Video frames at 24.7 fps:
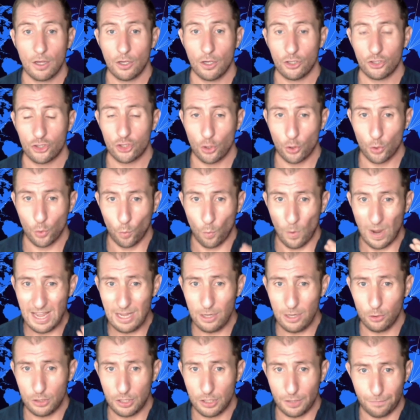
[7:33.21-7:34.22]
So the way
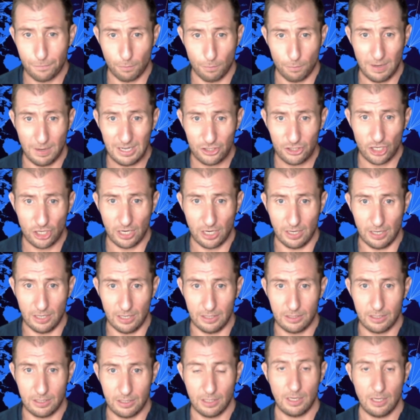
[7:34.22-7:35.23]
you
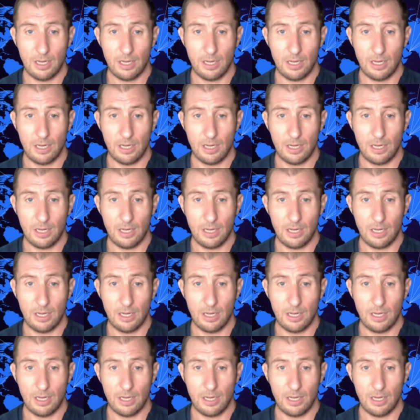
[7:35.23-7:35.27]
differentiate